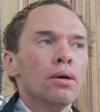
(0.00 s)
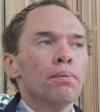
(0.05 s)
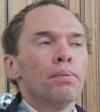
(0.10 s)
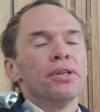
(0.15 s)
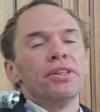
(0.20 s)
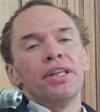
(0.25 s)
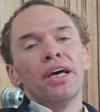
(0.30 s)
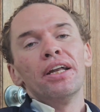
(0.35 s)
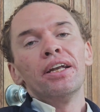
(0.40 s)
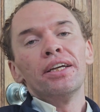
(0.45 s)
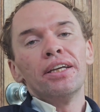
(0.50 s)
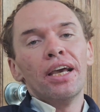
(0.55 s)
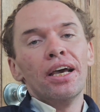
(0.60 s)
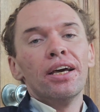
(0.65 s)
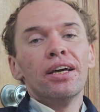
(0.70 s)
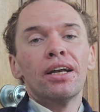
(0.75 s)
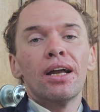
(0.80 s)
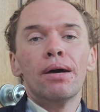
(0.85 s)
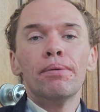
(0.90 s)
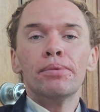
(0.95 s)
But then
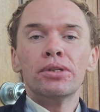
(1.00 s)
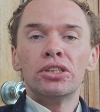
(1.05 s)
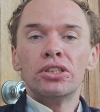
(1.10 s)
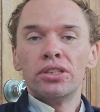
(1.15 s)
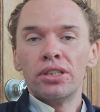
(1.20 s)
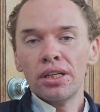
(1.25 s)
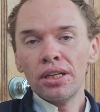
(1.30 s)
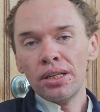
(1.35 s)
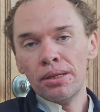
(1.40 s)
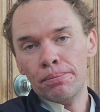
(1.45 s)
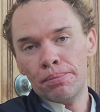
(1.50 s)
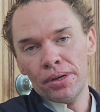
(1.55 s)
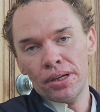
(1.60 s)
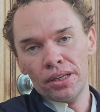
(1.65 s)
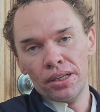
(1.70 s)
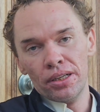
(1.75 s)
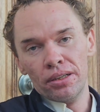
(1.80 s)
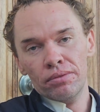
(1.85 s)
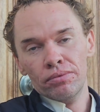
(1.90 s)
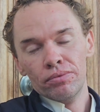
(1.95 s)
again, I'm a silly
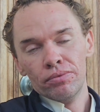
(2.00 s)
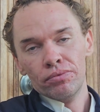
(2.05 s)
billy.